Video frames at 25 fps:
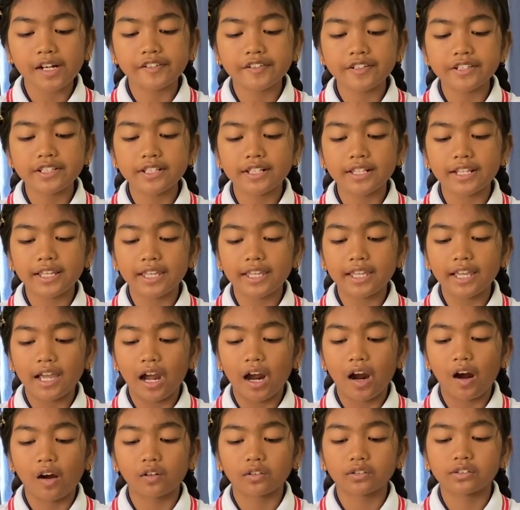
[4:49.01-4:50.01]
Grizzly's
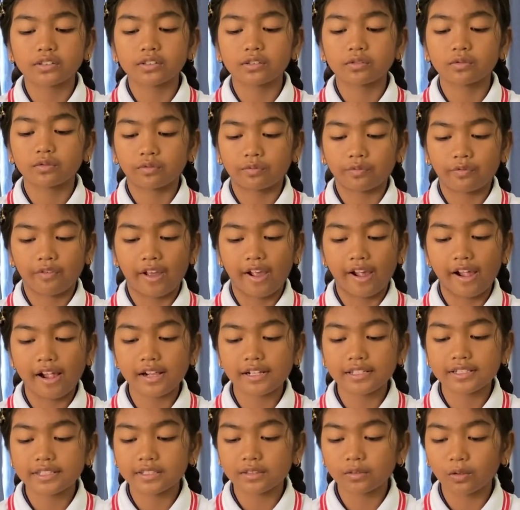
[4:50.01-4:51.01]
house,
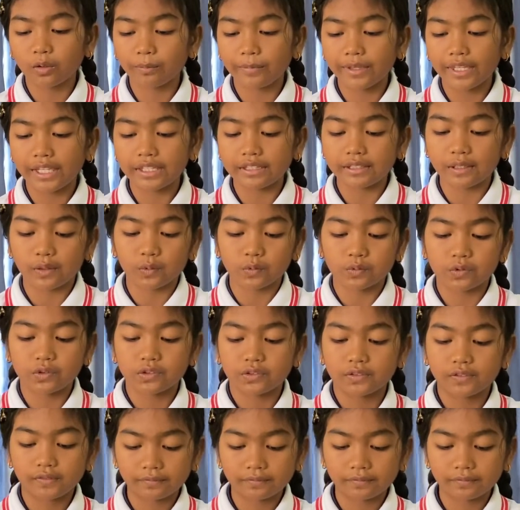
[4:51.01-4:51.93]
where Snowy Nose.